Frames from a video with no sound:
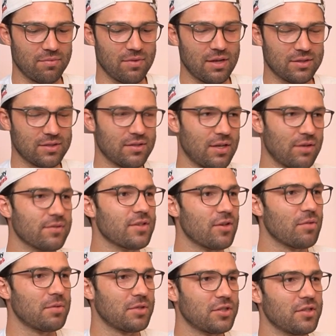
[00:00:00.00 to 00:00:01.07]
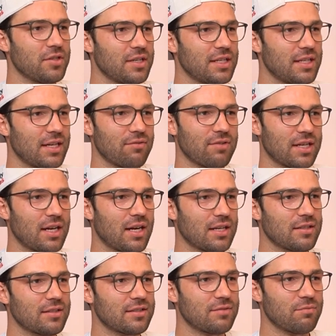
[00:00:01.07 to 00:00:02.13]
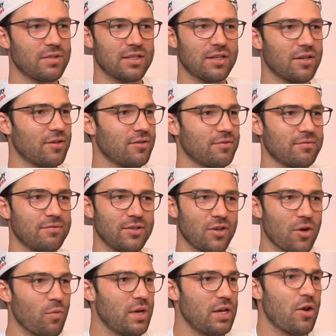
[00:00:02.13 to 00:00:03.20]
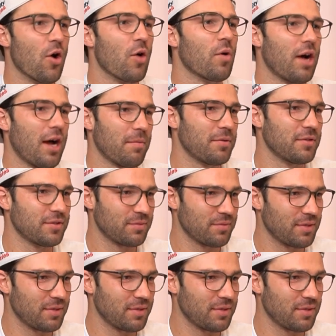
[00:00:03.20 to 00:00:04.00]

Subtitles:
there was an opportunity there regardless with the whole, you know, we know what happens.